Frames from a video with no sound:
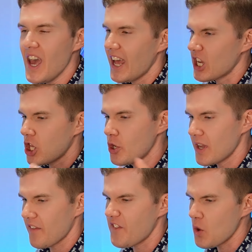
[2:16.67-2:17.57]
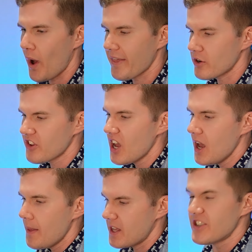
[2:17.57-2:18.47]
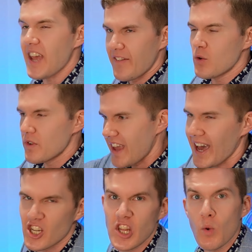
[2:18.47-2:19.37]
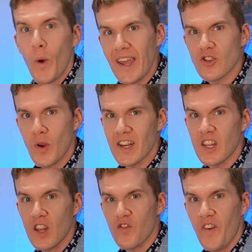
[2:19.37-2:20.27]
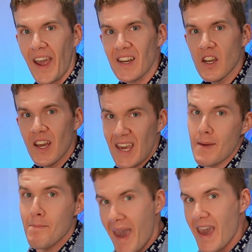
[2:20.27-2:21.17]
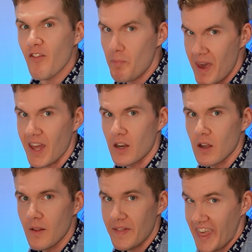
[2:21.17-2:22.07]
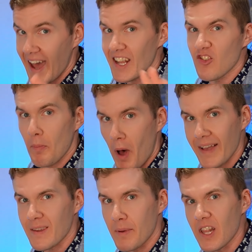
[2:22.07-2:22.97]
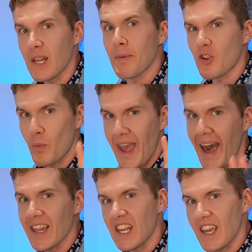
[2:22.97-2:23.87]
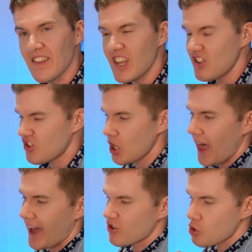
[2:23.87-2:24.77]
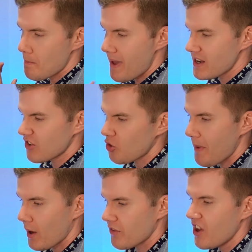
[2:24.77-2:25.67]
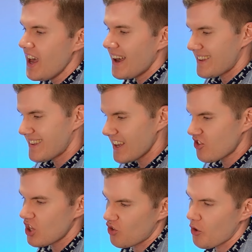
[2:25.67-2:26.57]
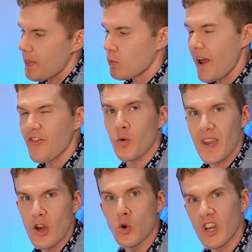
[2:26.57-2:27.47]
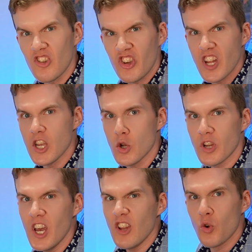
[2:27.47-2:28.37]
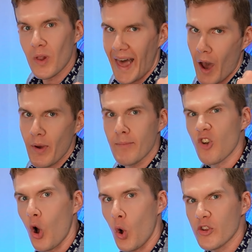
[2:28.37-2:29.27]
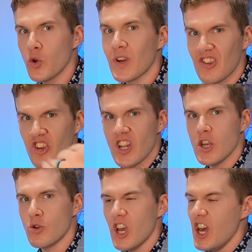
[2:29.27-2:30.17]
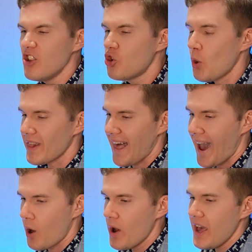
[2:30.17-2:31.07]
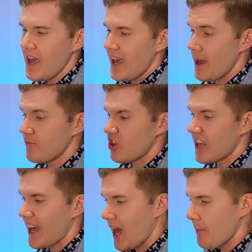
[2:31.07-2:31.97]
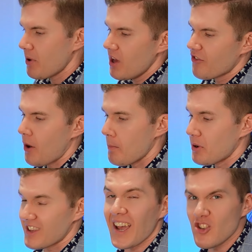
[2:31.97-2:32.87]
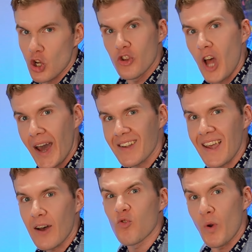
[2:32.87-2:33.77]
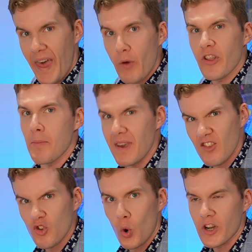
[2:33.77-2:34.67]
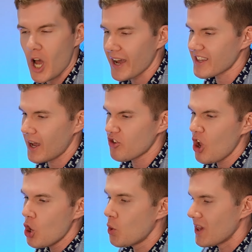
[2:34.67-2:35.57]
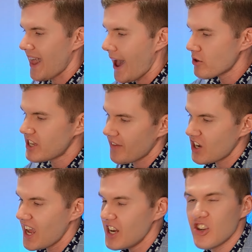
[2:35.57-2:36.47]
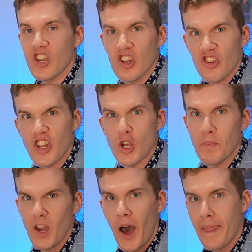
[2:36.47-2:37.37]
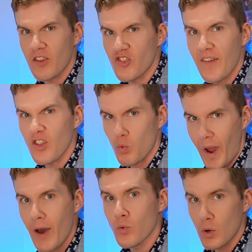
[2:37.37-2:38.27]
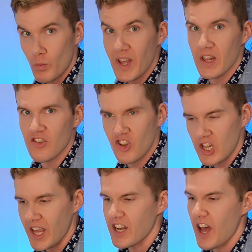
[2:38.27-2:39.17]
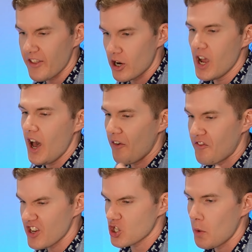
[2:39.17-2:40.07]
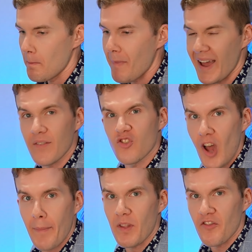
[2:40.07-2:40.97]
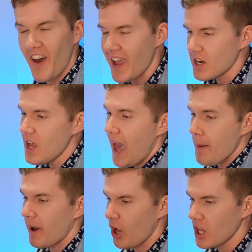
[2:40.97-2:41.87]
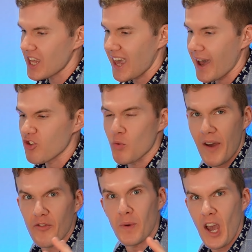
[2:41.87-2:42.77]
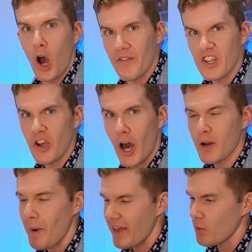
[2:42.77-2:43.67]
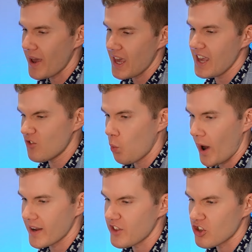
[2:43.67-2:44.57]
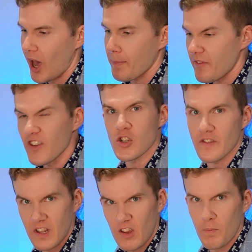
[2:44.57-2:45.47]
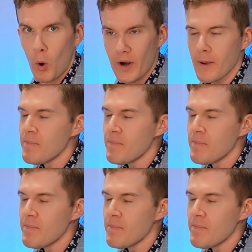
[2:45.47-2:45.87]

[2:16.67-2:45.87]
and including a few others, that Devin was actually weight drained in this fight. He may have been. That is a possibility, but the reality is he still had tremendous amount of assistance from the referee, who continued to allow him to hold, who continued to allow him to get up from potential knockdowns without them being scored knockdowns, who allowed Devin Haney to continue beyond the 7th round when realistically another official might have stopped the fight. And by all accounts, referee Harvey Dock, by the way, is one of the top officials in the sport.